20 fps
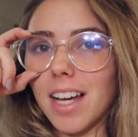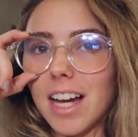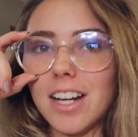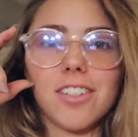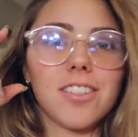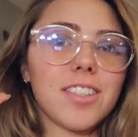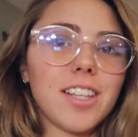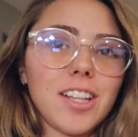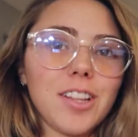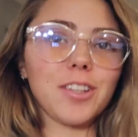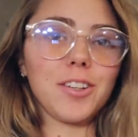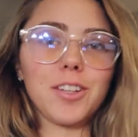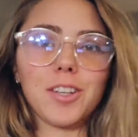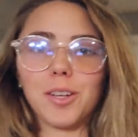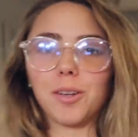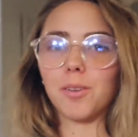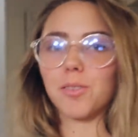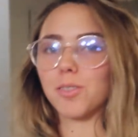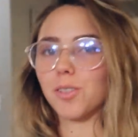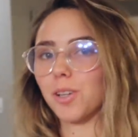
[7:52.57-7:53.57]
I just think they're
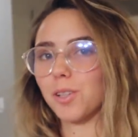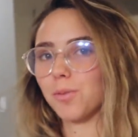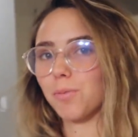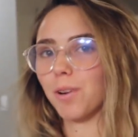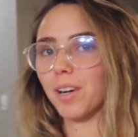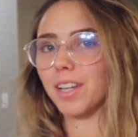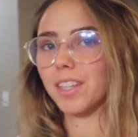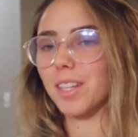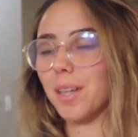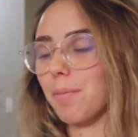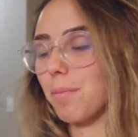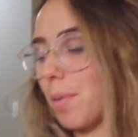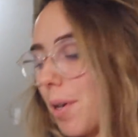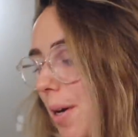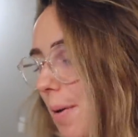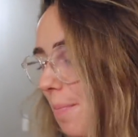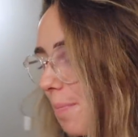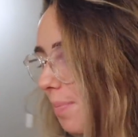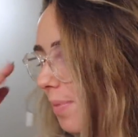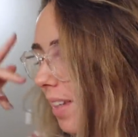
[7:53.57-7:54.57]
cute, so I was wearing them,
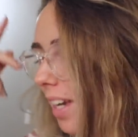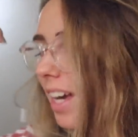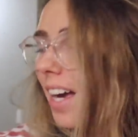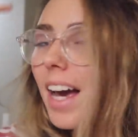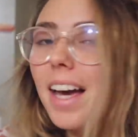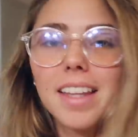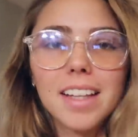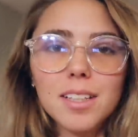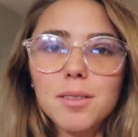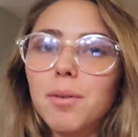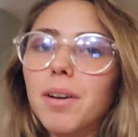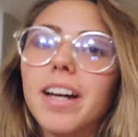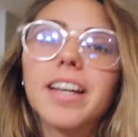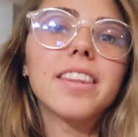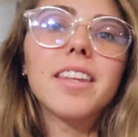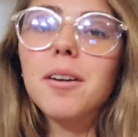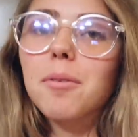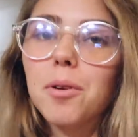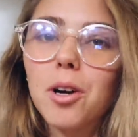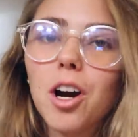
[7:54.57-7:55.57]
but that's why
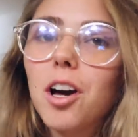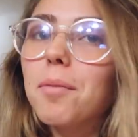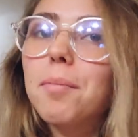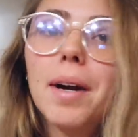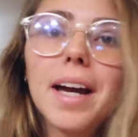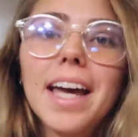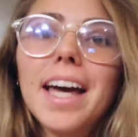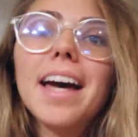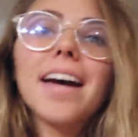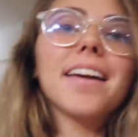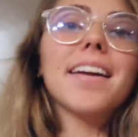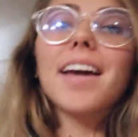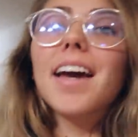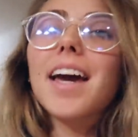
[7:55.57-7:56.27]
they were on my head.